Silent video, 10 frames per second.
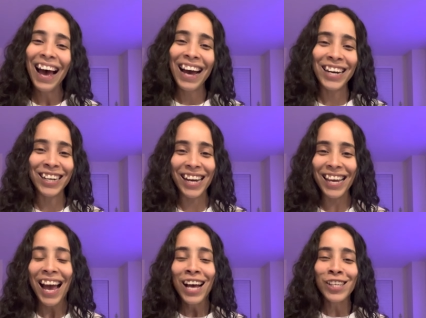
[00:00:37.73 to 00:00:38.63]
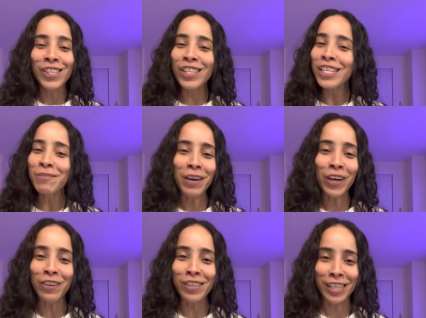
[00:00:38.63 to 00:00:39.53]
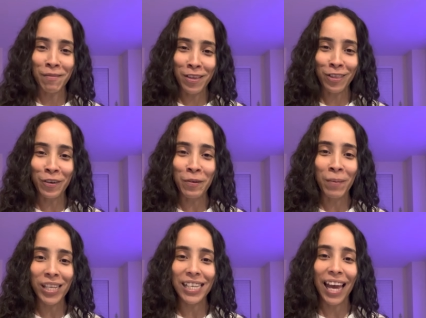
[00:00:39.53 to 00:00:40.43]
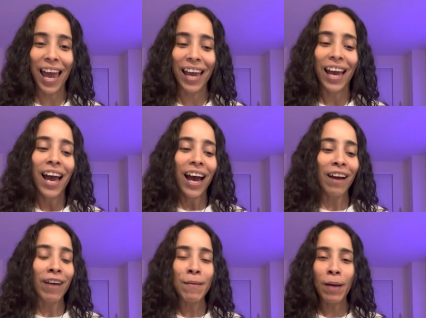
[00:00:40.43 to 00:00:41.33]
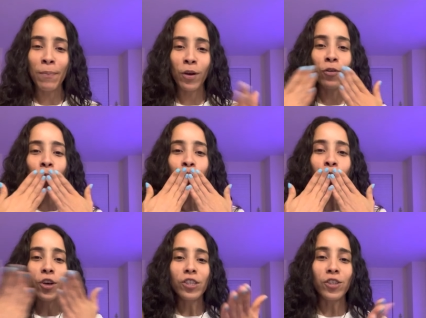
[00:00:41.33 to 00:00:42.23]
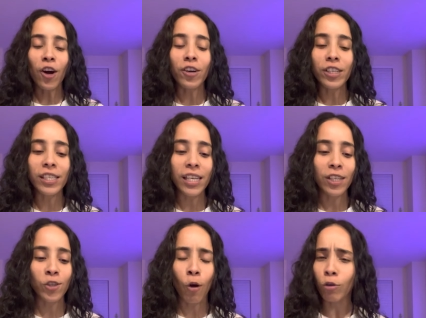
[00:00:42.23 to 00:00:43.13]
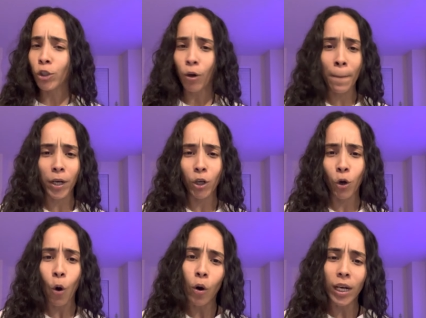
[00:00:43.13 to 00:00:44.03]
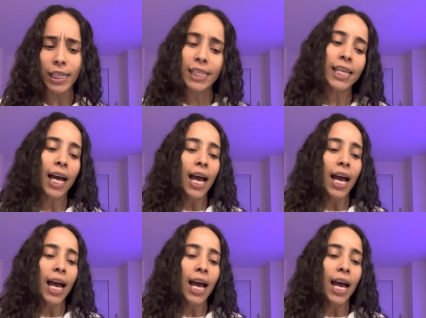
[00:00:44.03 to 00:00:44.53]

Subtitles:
All right? So these miracles coming through, Maji gang. All right, my beautiful starseed soul trumpreneurs.